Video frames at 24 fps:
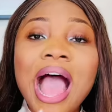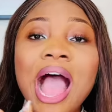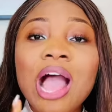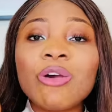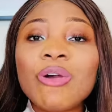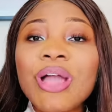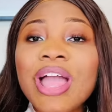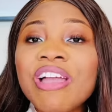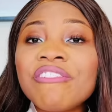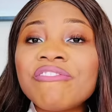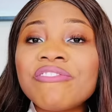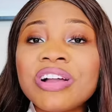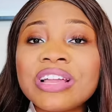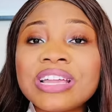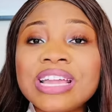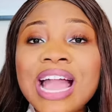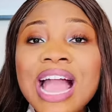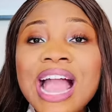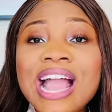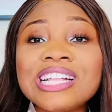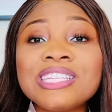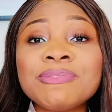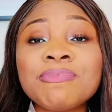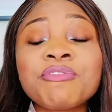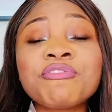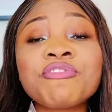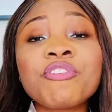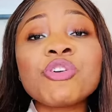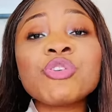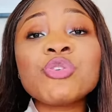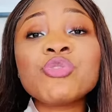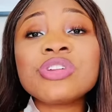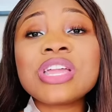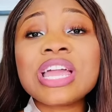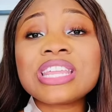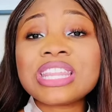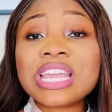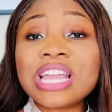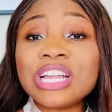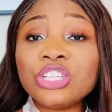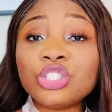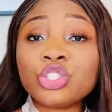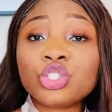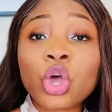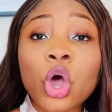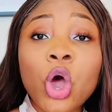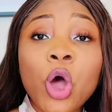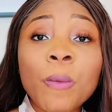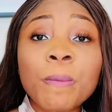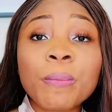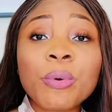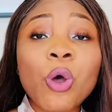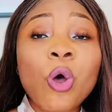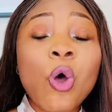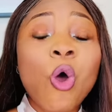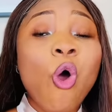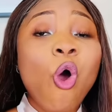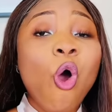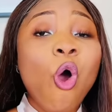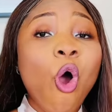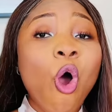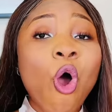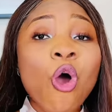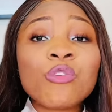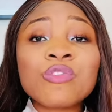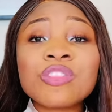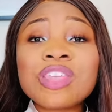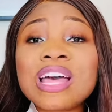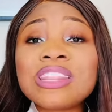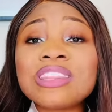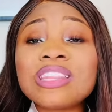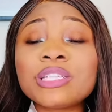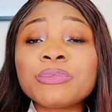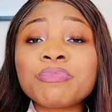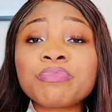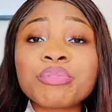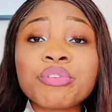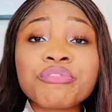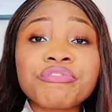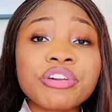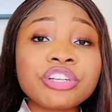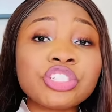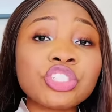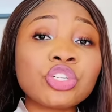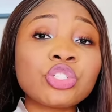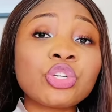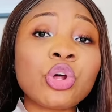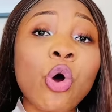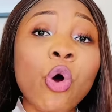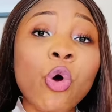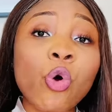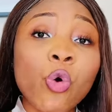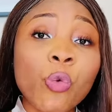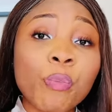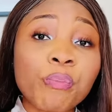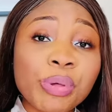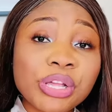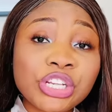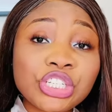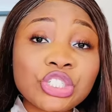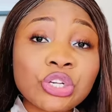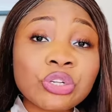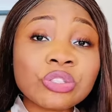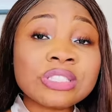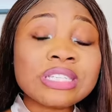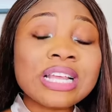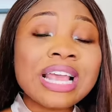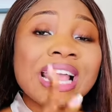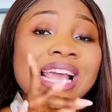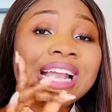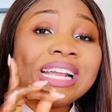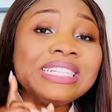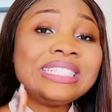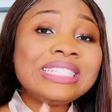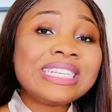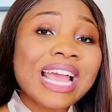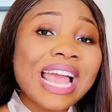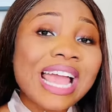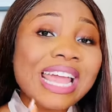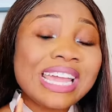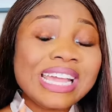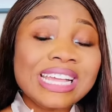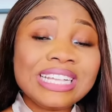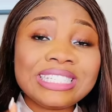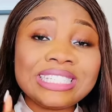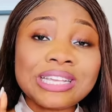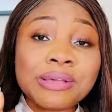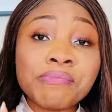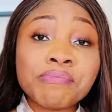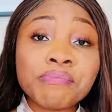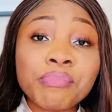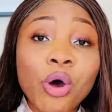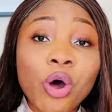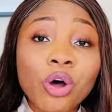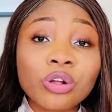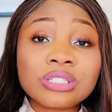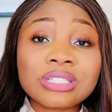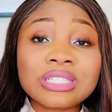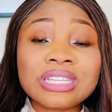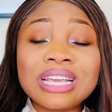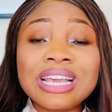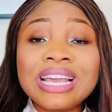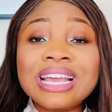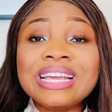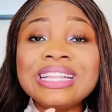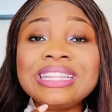However, guys, before you get a job under this profession or occupation, there is a but.